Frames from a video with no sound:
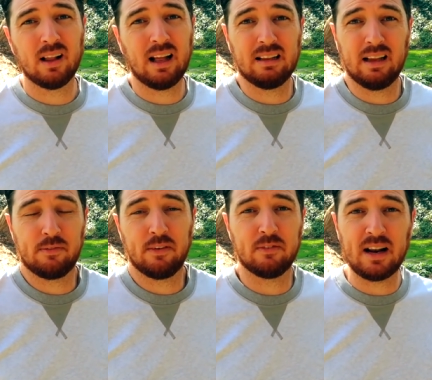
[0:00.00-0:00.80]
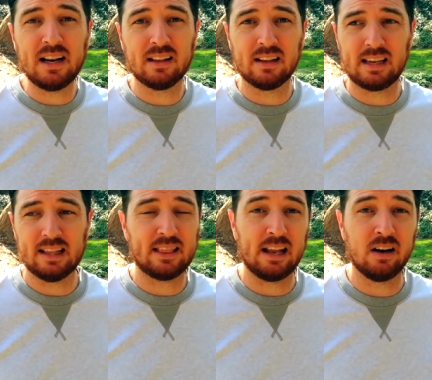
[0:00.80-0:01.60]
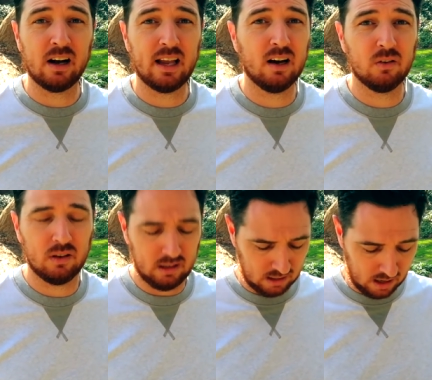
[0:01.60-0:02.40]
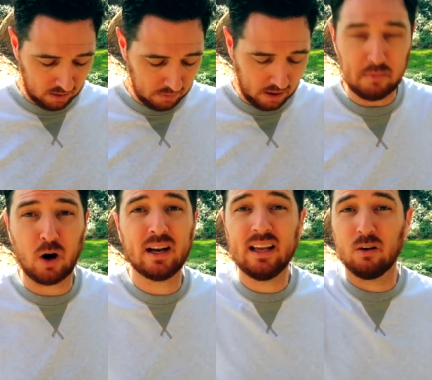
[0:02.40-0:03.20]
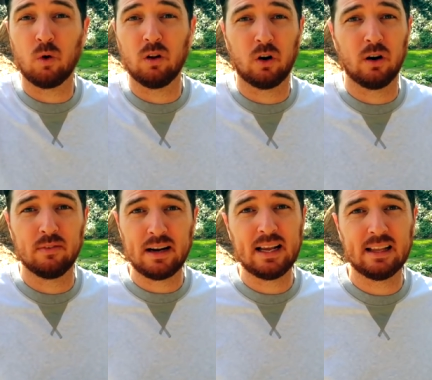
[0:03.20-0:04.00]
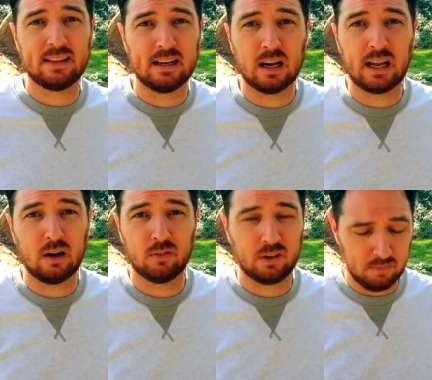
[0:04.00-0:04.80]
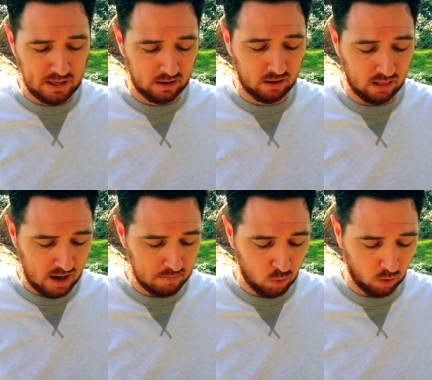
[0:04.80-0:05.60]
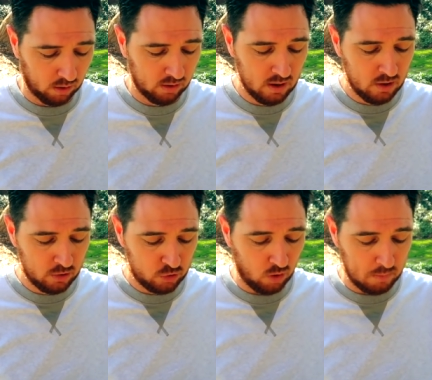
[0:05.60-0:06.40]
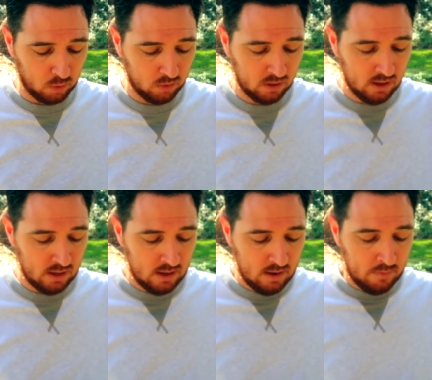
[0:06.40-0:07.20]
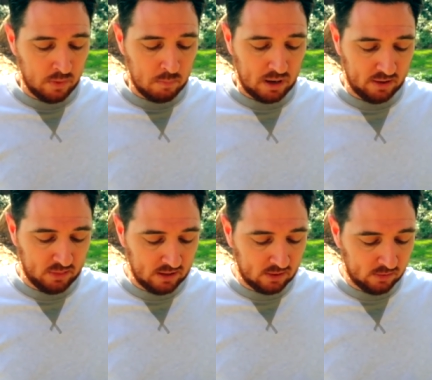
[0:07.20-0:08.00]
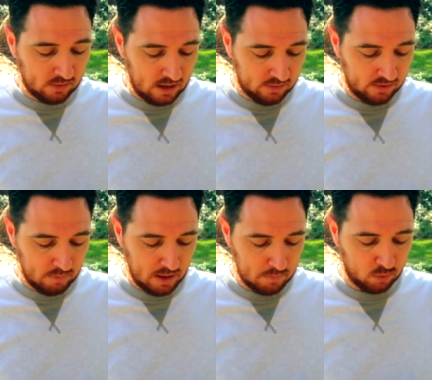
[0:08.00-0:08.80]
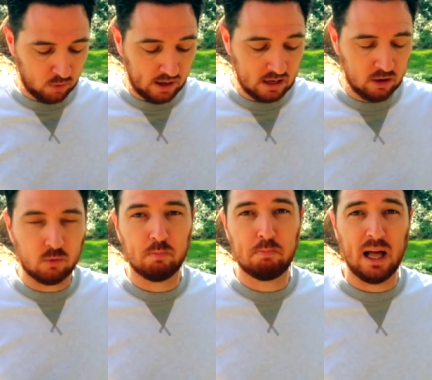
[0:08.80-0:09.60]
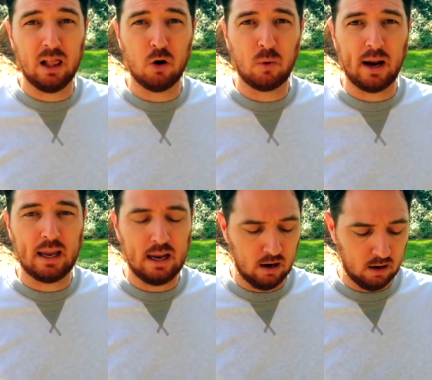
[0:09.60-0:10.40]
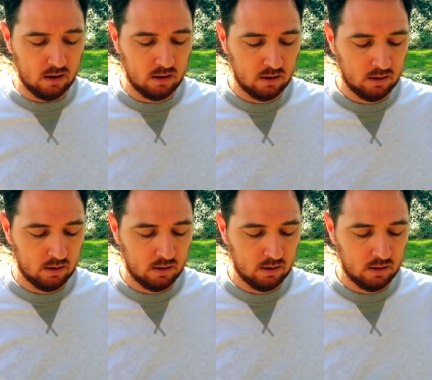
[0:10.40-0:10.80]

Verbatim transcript: If I didn't get that knockout, I'm already in a world of hurt. If I didn't get that knockout, I was going to be in a lot more trouble. But I think this is going to set me up so that I can use Bello right here.